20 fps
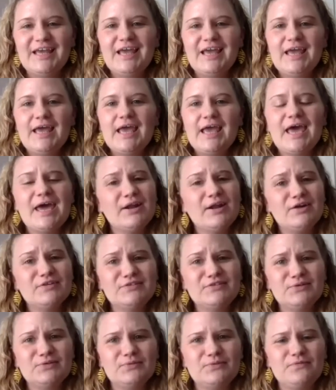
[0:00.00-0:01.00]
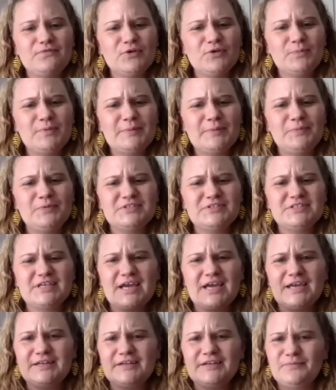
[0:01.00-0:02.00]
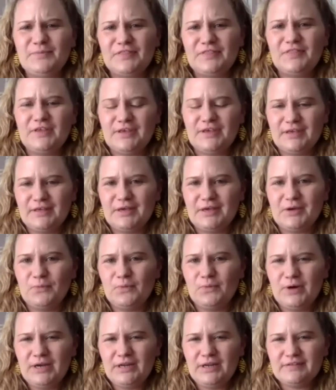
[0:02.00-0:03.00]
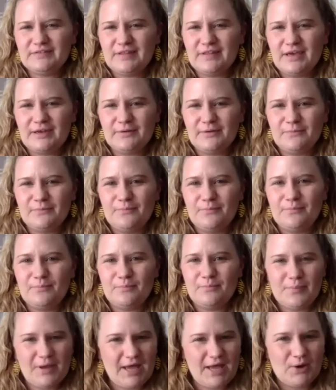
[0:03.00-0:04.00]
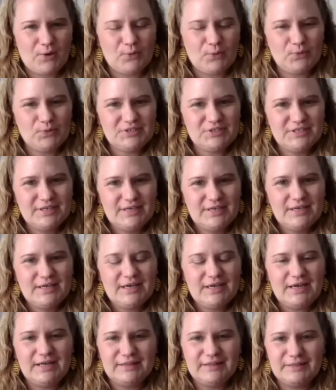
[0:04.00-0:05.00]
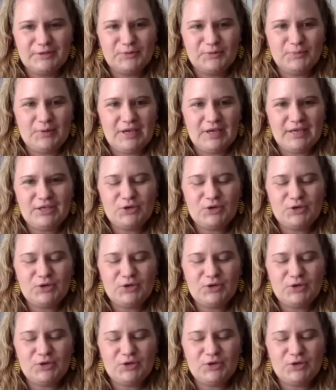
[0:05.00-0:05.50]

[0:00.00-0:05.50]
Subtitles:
and also for people to kind of be thinking like, what is that about a little bit?